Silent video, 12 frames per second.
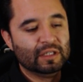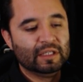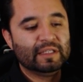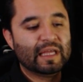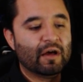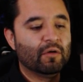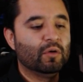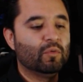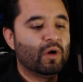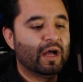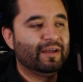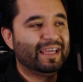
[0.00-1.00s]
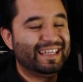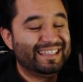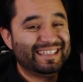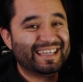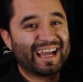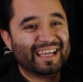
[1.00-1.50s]
Now while N
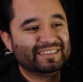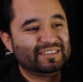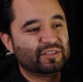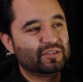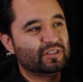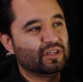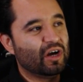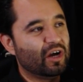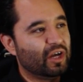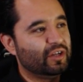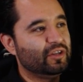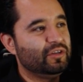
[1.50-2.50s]
D I is turned on,